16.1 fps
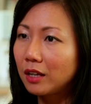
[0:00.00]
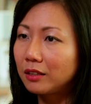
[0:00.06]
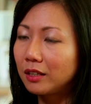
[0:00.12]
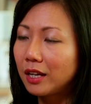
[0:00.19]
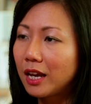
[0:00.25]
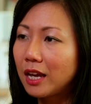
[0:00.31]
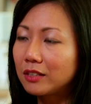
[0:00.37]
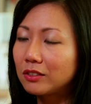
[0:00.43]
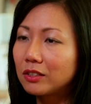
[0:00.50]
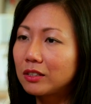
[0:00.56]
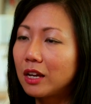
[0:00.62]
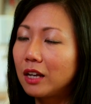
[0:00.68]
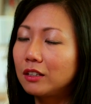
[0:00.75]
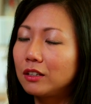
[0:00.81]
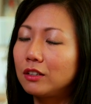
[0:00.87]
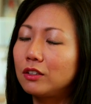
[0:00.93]
guests,
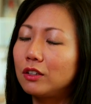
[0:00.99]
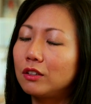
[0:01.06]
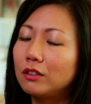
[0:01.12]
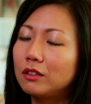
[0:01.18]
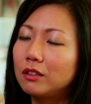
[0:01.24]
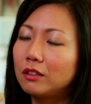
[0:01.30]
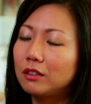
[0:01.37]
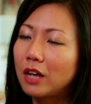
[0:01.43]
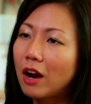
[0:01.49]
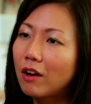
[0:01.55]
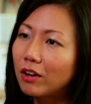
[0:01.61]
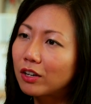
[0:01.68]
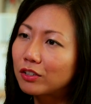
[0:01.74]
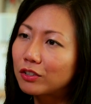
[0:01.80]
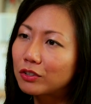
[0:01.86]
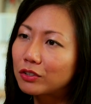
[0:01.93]
the
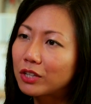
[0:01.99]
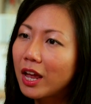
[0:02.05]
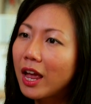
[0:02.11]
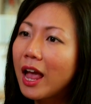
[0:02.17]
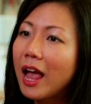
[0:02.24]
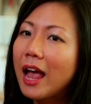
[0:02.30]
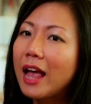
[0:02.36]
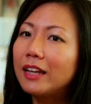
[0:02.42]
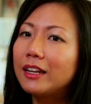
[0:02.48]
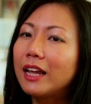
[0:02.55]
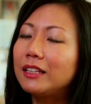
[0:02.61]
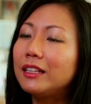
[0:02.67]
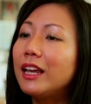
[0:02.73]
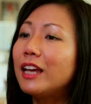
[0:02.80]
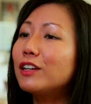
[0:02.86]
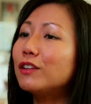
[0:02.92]
characters, and
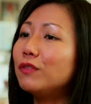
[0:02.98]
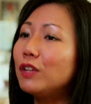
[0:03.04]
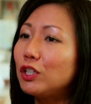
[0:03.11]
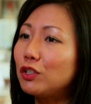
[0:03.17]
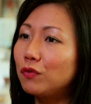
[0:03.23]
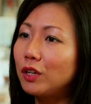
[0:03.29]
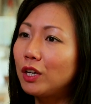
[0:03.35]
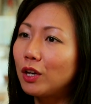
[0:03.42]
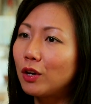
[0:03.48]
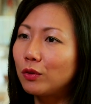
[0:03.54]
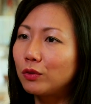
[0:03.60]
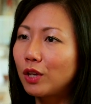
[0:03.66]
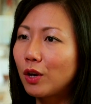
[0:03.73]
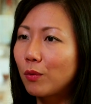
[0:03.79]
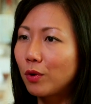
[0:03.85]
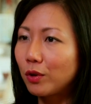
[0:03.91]
at the end of each video
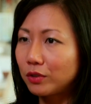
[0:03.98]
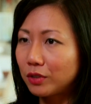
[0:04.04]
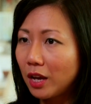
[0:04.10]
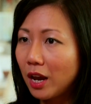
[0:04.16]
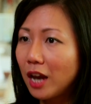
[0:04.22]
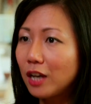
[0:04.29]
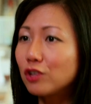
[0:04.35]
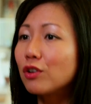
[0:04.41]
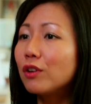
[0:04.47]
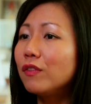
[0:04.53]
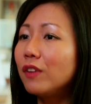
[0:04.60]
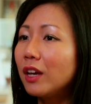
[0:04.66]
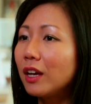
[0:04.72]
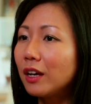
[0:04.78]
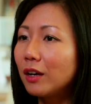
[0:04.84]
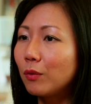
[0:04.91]
there was a
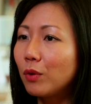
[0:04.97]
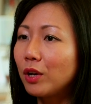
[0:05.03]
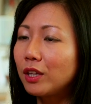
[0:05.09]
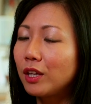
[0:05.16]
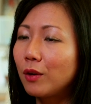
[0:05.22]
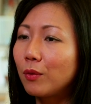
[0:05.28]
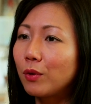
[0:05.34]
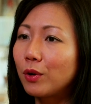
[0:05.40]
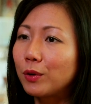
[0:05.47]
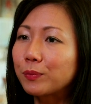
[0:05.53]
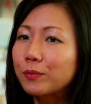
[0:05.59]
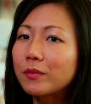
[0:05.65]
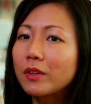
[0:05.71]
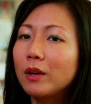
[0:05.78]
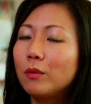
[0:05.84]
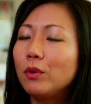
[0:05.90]
trivia where
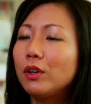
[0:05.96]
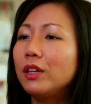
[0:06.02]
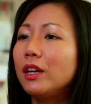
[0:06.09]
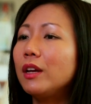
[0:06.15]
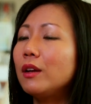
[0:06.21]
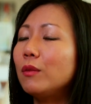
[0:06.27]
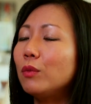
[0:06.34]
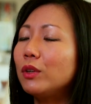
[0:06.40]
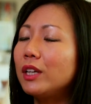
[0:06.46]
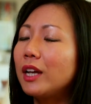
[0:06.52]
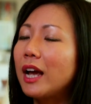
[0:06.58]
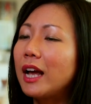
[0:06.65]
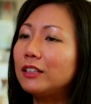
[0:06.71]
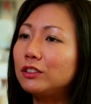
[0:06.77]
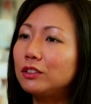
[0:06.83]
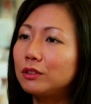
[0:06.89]
when they
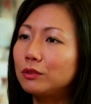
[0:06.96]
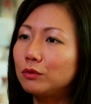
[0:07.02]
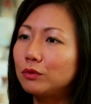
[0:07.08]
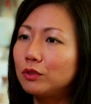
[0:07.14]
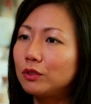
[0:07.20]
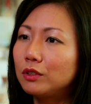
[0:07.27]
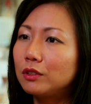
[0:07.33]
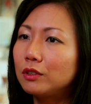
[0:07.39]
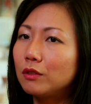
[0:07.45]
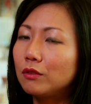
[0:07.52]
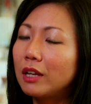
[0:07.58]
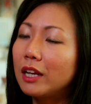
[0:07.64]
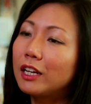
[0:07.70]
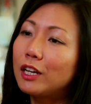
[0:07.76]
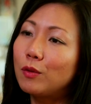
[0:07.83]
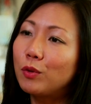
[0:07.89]
answer, the
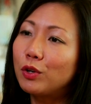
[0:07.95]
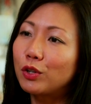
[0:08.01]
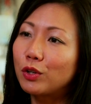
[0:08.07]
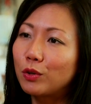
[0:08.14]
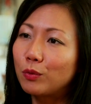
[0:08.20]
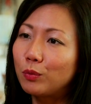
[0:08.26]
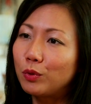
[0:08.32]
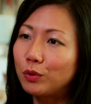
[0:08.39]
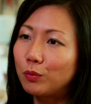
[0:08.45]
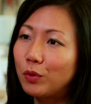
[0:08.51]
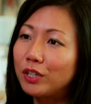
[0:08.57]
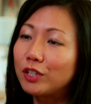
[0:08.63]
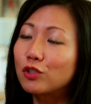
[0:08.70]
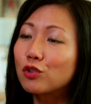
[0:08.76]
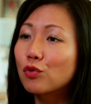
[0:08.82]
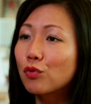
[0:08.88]
lucky winner would
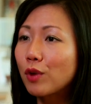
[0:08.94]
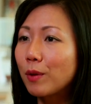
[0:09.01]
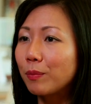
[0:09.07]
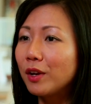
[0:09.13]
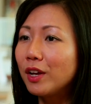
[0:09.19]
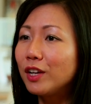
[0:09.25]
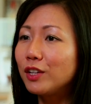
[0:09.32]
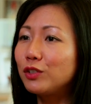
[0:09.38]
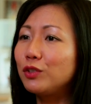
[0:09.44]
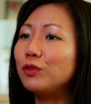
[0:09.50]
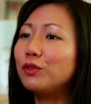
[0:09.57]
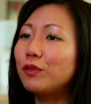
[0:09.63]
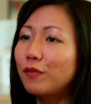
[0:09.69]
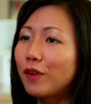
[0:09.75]
win a trip to the